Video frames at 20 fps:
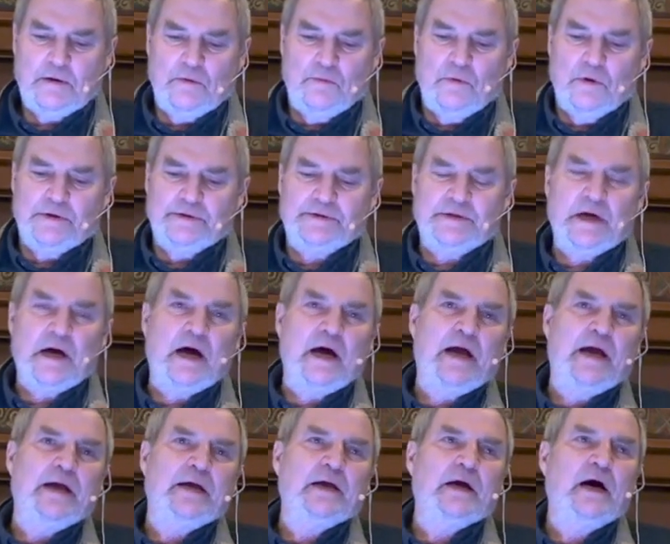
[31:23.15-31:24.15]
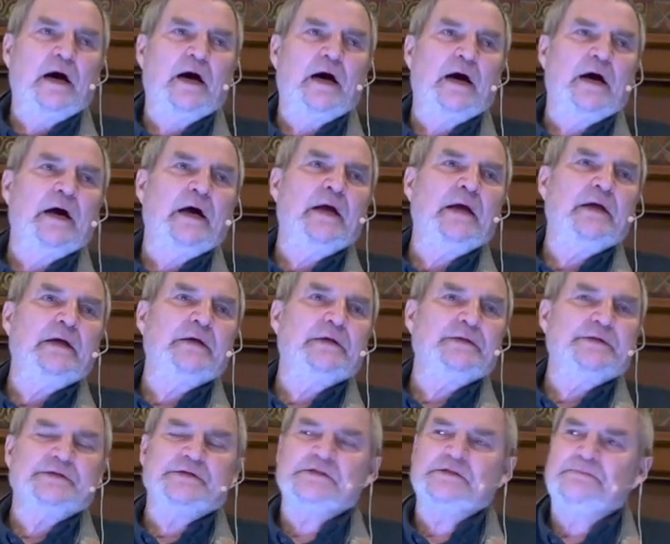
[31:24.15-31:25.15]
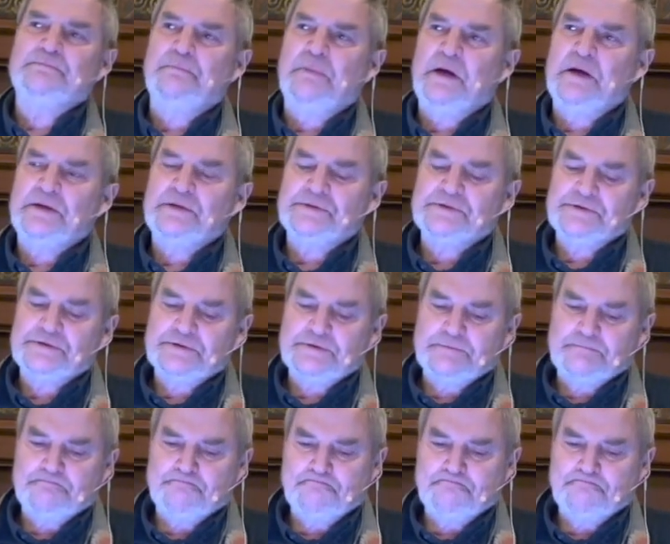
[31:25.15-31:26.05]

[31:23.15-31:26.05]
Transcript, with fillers: were dying high in space.